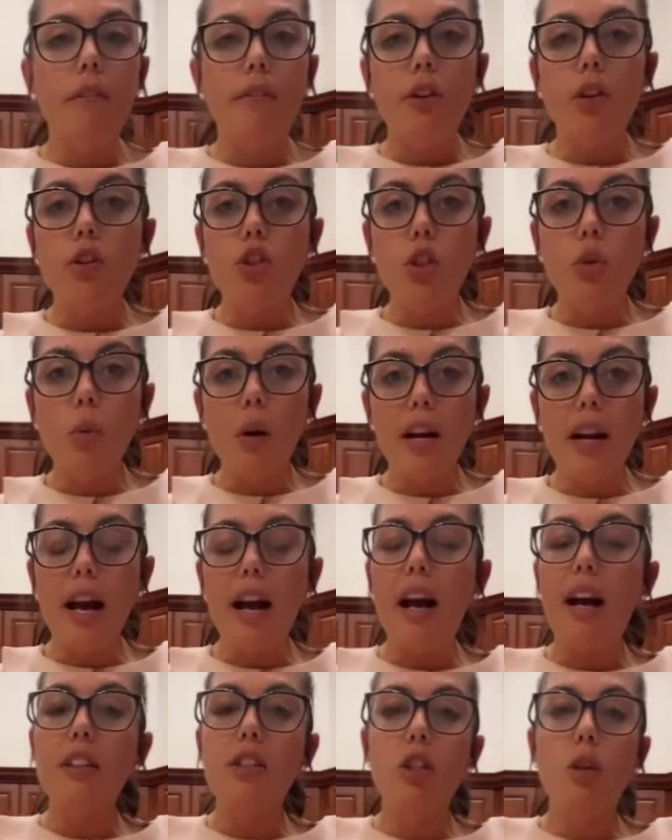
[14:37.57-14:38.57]
if you do want to
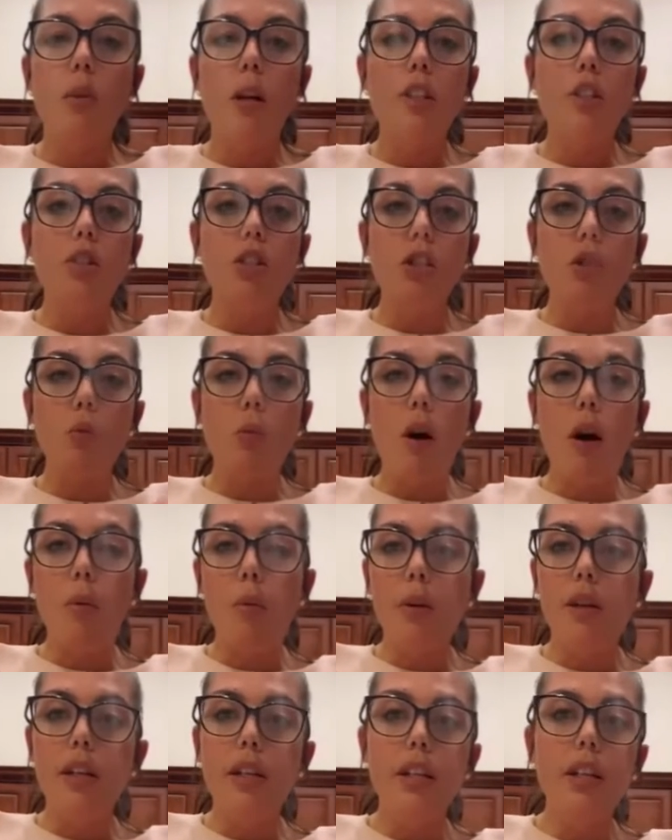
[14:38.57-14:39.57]
ask questions while
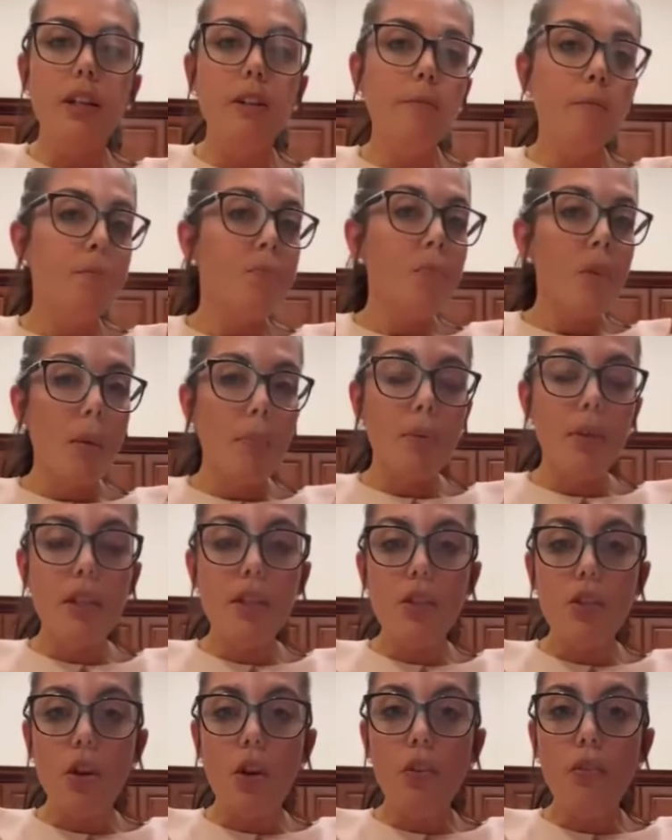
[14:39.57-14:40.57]
we're here,
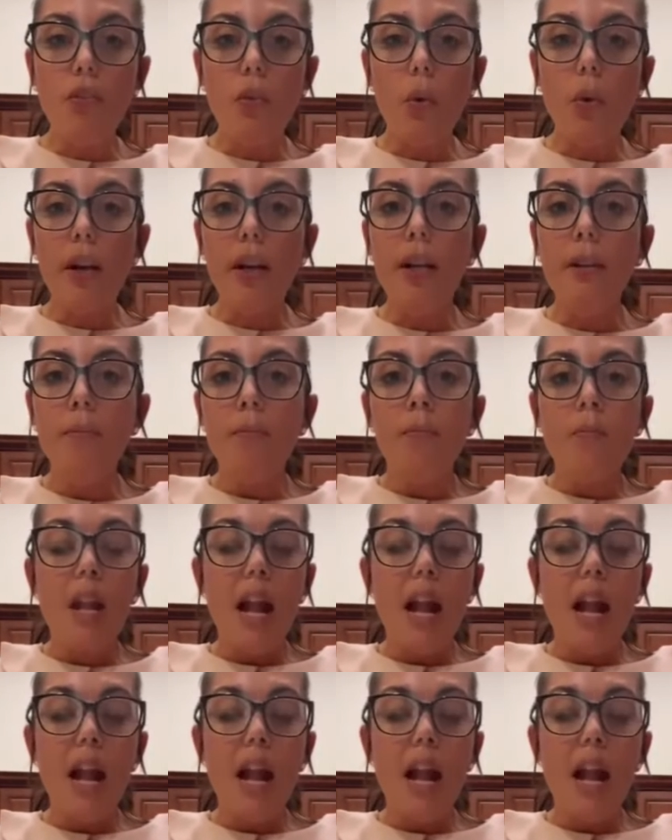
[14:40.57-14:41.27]
please go for it.